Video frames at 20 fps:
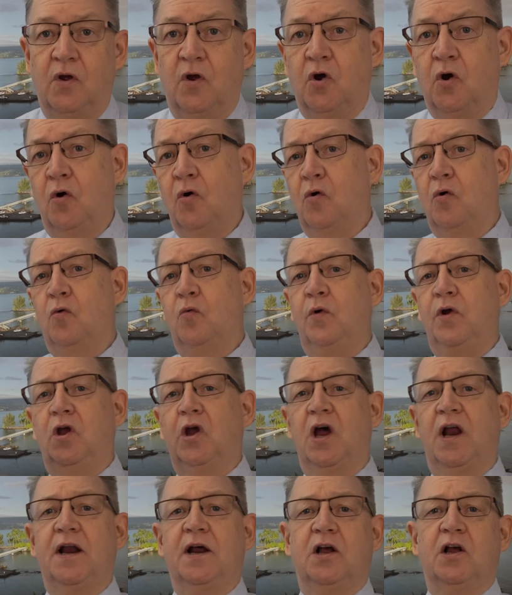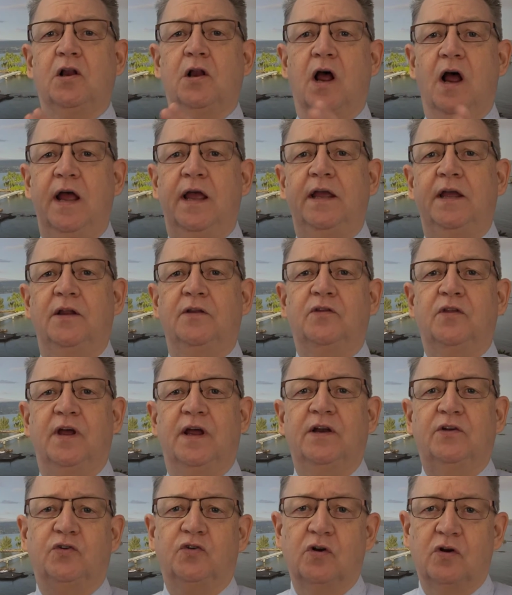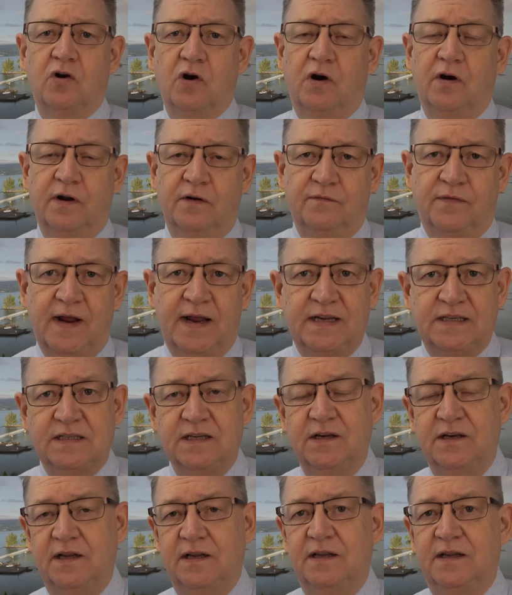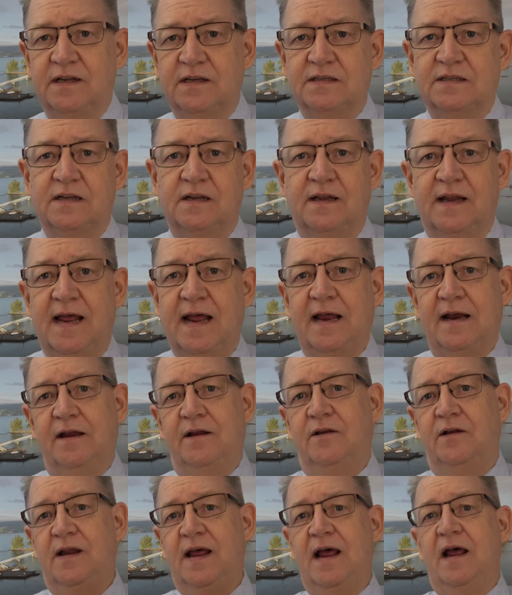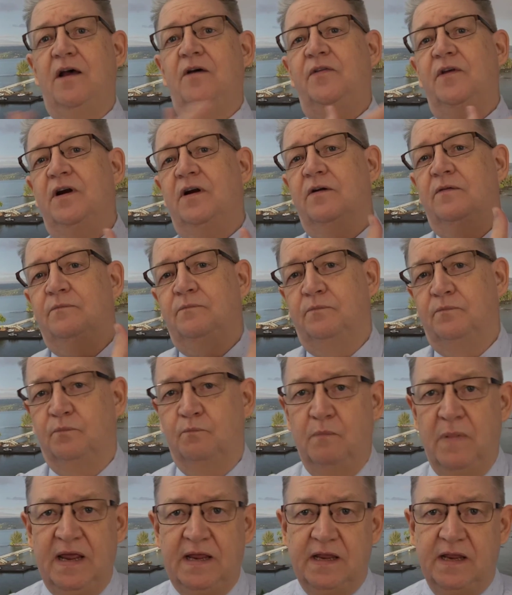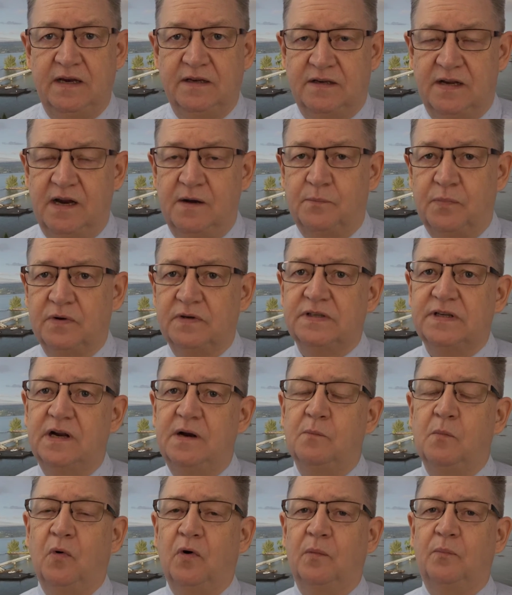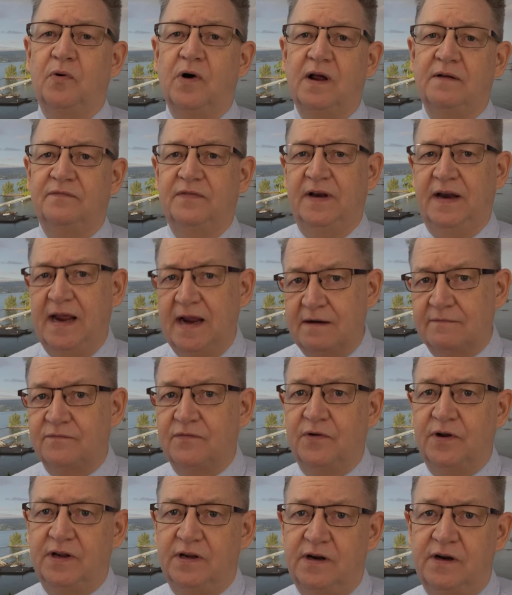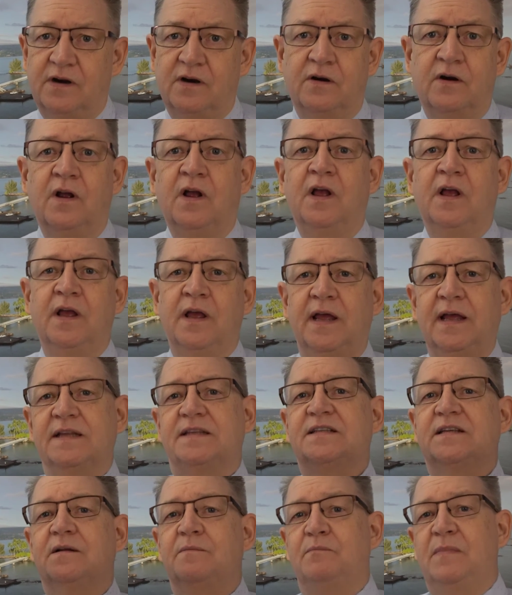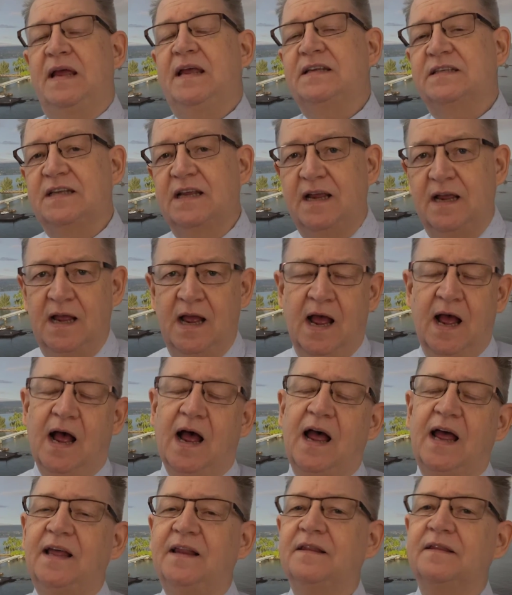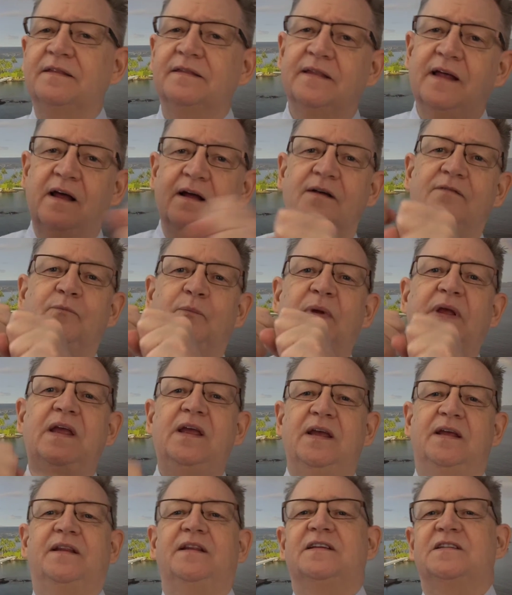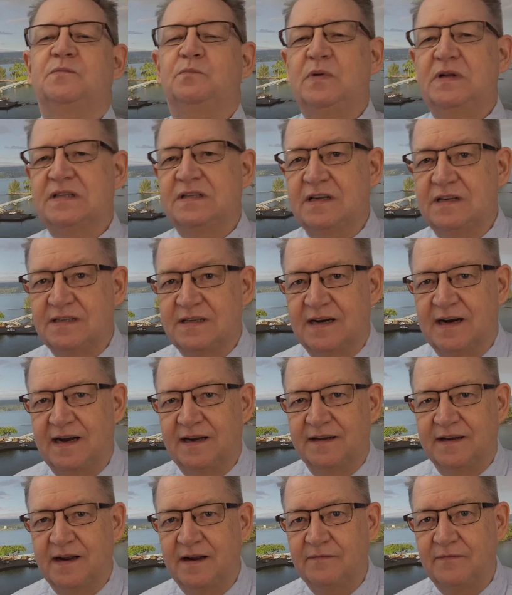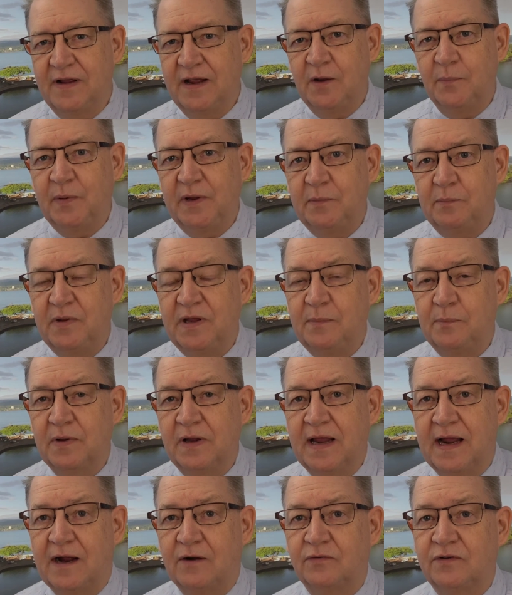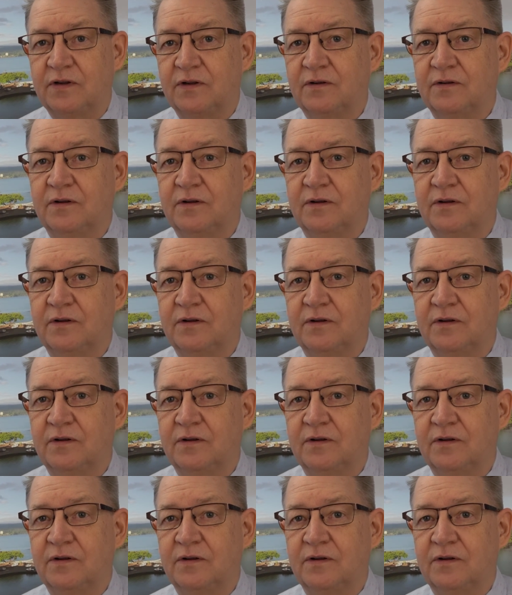Oh, we had a client that took our advice and did this and that, and now they're making 10% more profit every year. It's amazing. I love being in this business and I love helping people out.